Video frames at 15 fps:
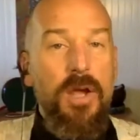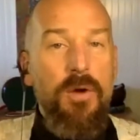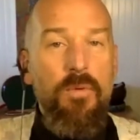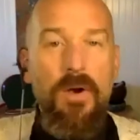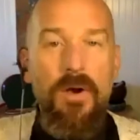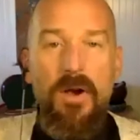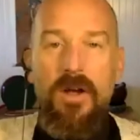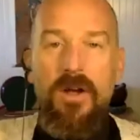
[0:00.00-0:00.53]

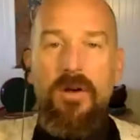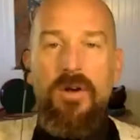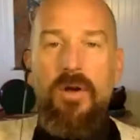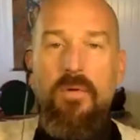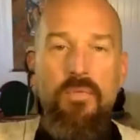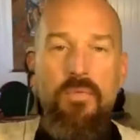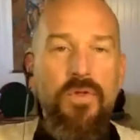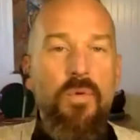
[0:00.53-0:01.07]

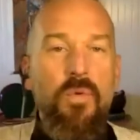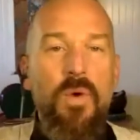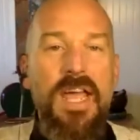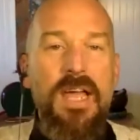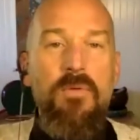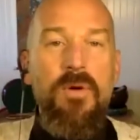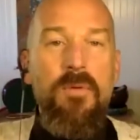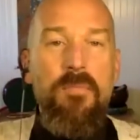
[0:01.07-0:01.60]
the way
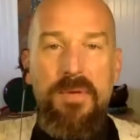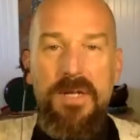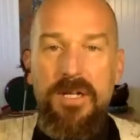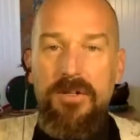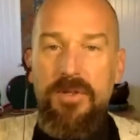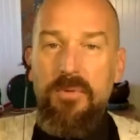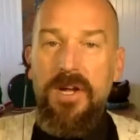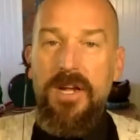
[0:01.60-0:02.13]
we're built,
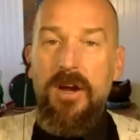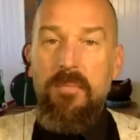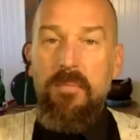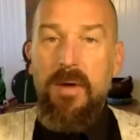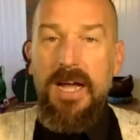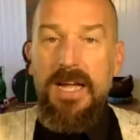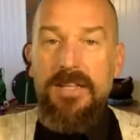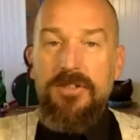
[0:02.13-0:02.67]
the way our
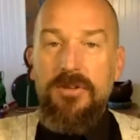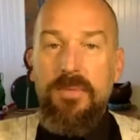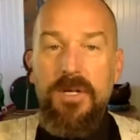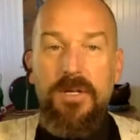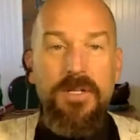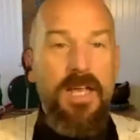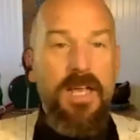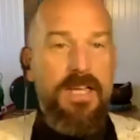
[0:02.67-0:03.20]
minds are built,